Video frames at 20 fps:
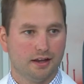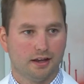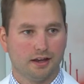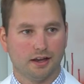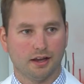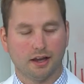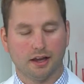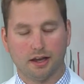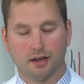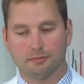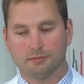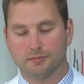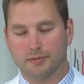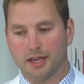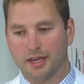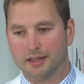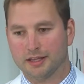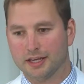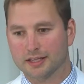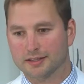Um,
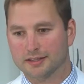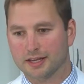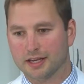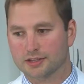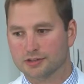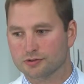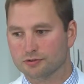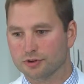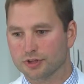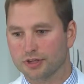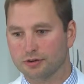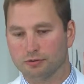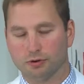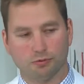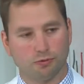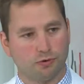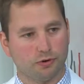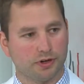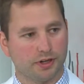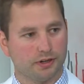and that, that's really
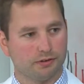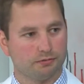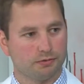rewarding.